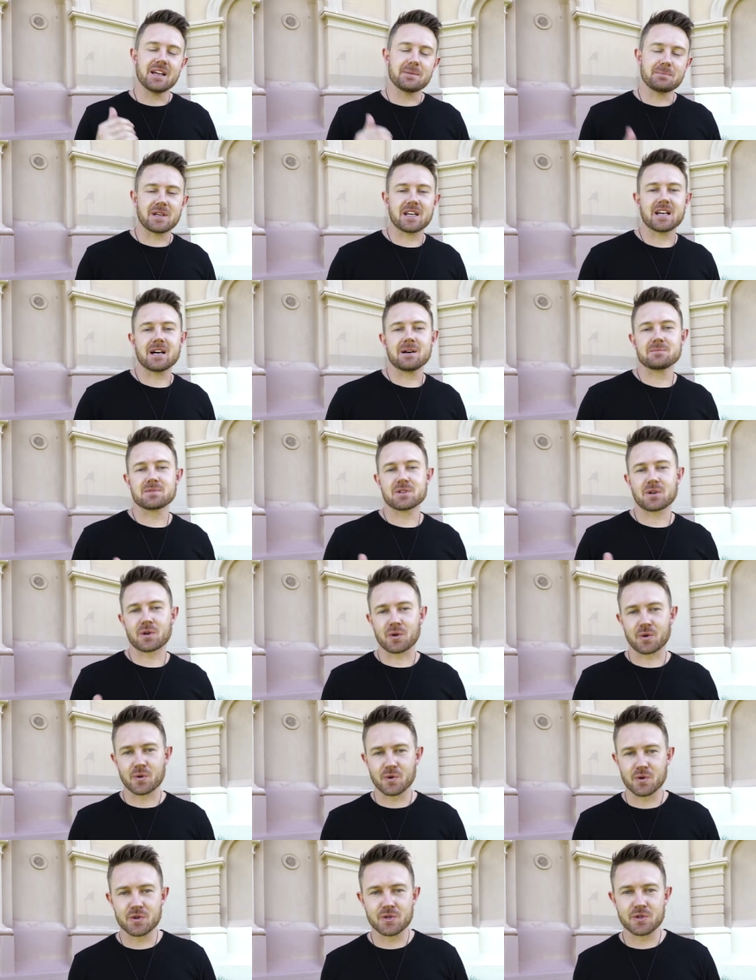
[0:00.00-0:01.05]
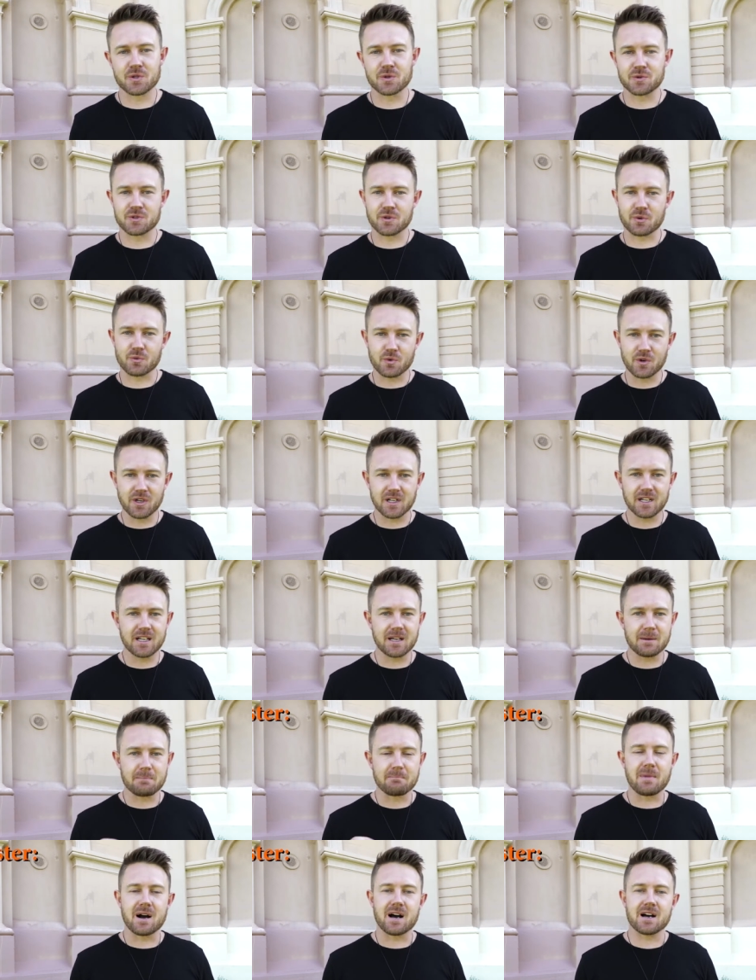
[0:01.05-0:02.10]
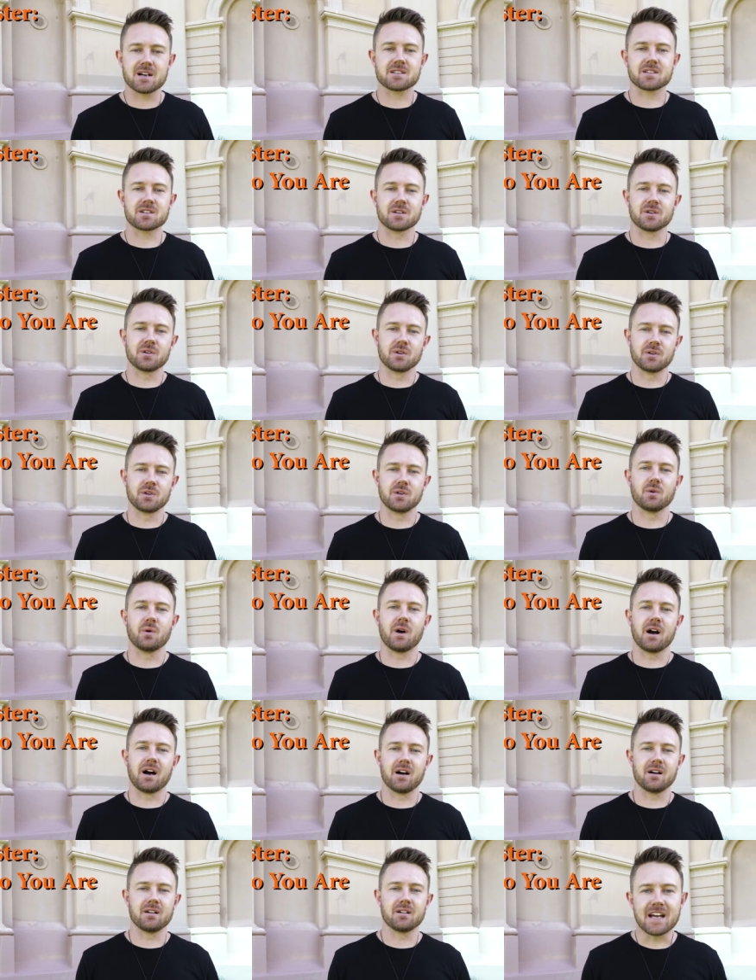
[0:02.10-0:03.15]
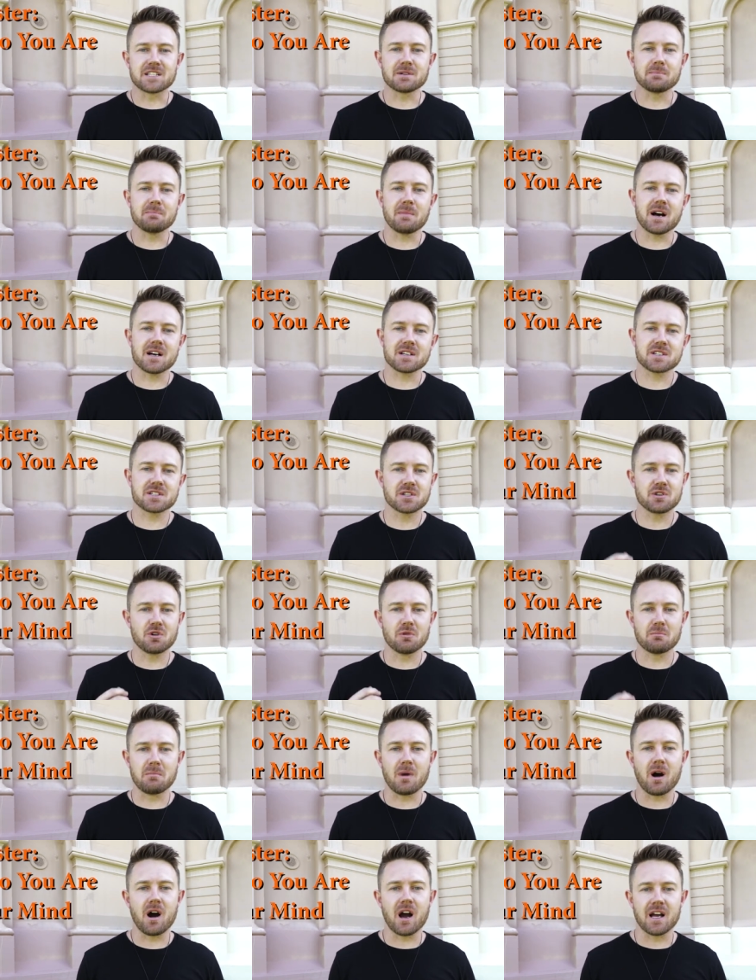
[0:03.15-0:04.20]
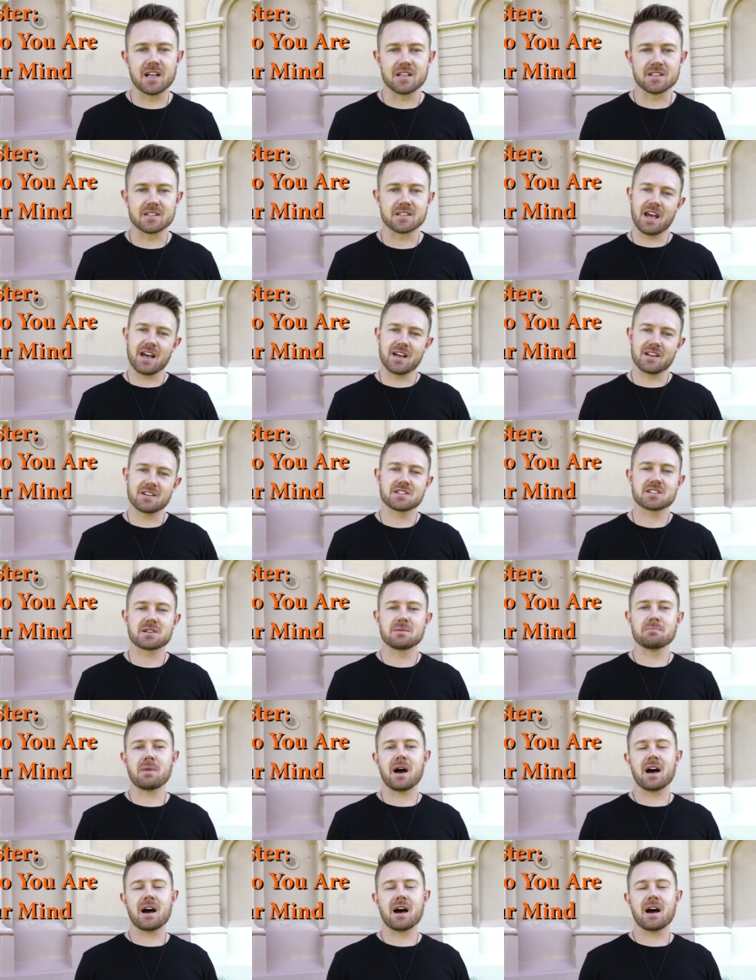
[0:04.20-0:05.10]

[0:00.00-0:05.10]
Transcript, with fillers: it becomes crucial to really master who you are and to master your mind and to